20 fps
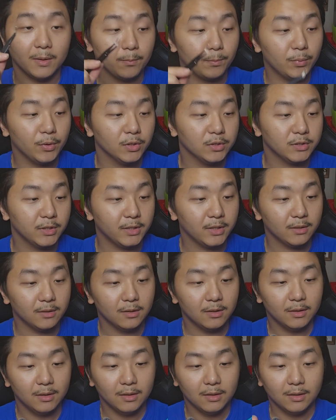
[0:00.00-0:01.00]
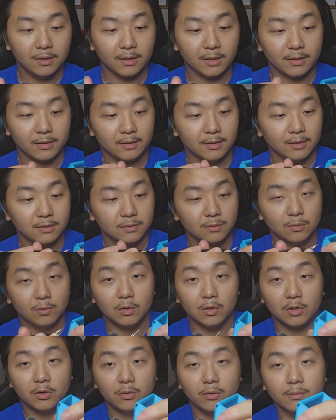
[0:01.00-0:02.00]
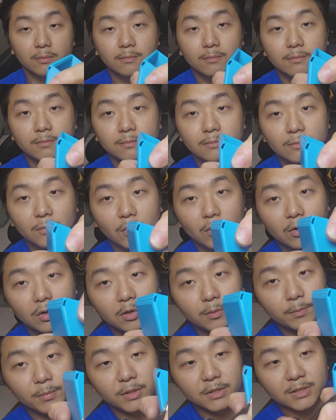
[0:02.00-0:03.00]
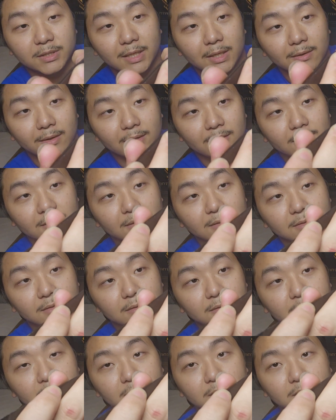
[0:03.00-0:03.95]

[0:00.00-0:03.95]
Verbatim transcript: and push it in like this or or push it out like this